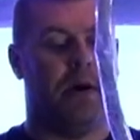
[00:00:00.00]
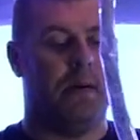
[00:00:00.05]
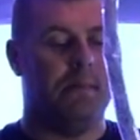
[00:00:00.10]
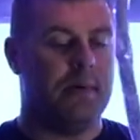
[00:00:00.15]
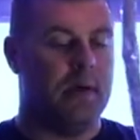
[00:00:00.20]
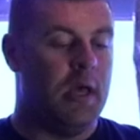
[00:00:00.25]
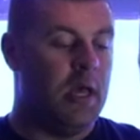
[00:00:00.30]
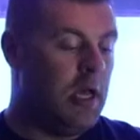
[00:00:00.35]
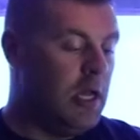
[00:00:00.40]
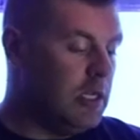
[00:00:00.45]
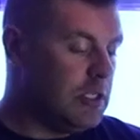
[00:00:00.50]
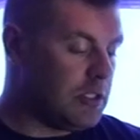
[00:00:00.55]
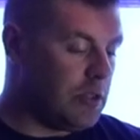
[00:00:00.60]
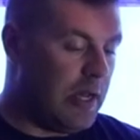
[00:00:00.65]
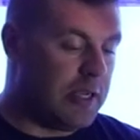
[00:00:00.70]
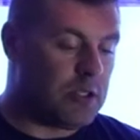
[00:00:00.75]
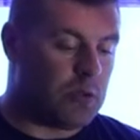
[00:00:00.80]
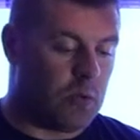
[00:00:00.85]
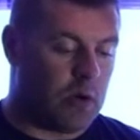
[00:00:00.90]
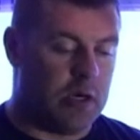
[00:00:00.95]
pump so
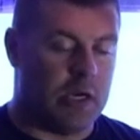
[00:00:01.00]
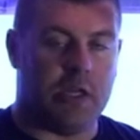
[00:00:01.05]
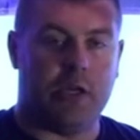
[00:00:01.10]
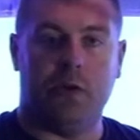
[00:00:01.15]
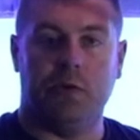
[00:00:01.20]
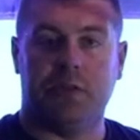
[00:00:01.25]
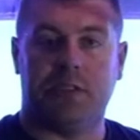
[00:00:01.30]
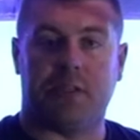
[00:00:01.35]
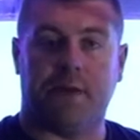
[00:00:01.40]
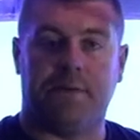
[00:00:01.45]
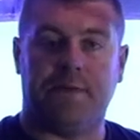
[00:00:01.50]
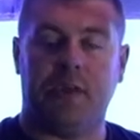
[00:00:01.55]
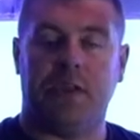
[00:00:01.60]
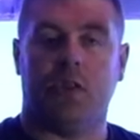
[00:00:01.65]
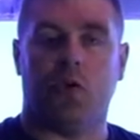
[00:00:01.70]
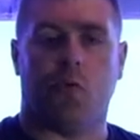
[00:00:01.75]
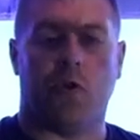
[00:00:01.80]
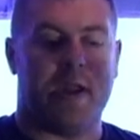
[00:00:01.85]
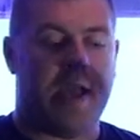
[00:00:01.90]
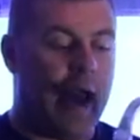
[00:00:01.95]
that's what we're going to use to feed
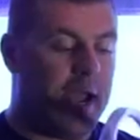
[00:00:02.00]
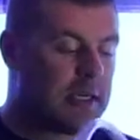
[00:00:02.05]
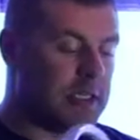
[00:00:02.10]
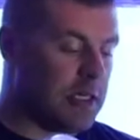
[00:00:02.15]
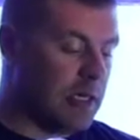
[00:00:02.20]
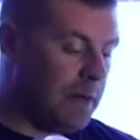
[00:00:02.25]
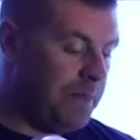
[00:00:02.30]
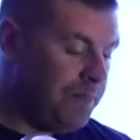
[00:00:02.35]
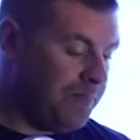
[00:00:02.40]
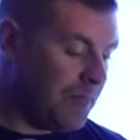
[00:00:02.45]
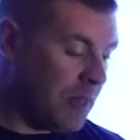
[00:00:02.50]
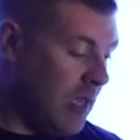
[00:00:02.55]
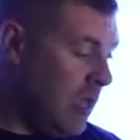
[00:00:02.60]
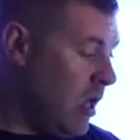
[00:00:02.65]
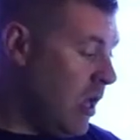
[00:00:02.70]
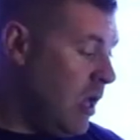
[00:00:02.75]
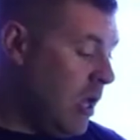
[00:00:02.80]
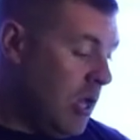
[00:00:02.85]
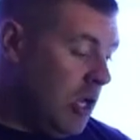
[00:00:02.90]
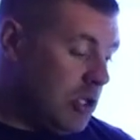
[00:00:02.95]
the reactor
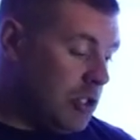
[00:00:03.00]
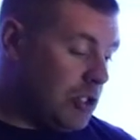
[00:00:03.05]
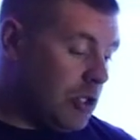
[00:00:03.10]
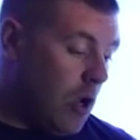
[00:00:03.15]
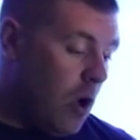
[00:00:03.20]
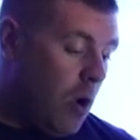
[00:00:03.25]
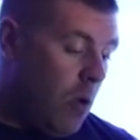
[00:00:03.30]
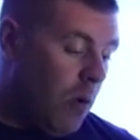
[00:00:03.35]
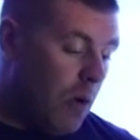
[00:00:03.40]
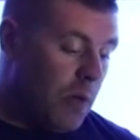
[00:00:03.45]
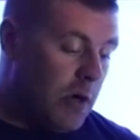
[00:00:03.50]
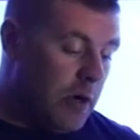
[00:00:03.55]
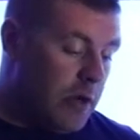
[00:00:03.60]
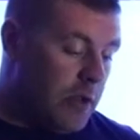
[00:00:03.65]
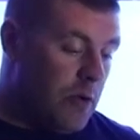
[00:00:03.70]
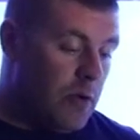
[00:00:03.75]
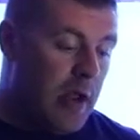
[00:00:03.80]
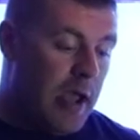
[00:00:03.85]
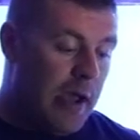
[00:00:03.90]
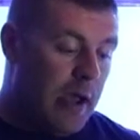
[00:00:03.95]
so what we're gonna
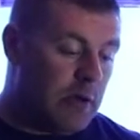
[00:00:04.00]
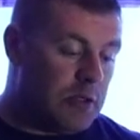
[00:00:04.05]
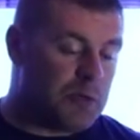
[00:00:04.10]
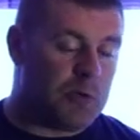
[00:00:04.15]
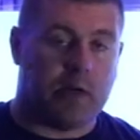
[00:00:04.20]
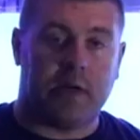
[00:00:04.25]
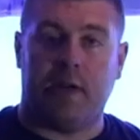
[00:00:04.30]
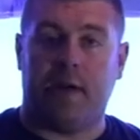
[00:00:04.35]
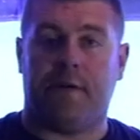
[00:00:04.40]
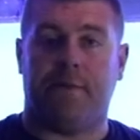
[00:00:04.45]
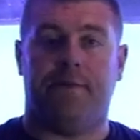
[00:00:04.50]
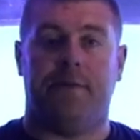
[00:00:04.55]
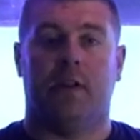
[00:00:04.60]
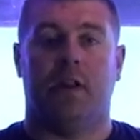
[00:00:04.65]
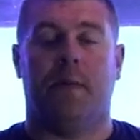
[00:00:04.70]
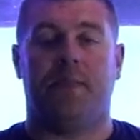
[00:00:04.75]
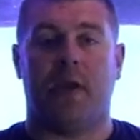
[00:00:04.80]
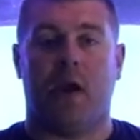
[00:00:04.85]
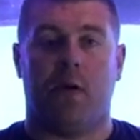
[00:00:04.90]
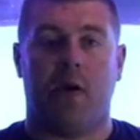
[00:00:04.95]
do now is we're gonna fill
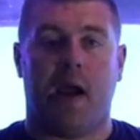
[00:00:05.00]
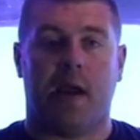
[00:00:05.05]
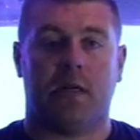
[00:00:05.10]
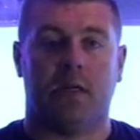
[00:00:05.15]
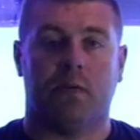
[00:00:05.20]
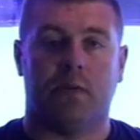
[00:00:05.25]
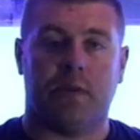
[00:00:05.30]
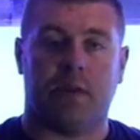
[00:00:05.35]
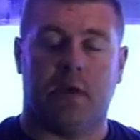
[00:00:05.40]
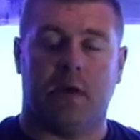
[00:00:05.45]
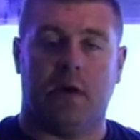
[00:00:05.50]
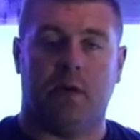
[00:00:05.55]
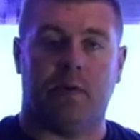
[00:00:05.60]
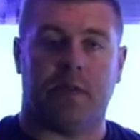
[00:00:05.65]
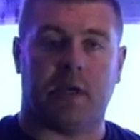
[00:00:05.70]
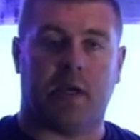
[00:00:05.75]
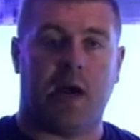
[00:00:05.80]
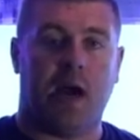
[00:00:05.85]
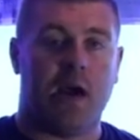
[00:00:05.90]
up that reactor with the, with the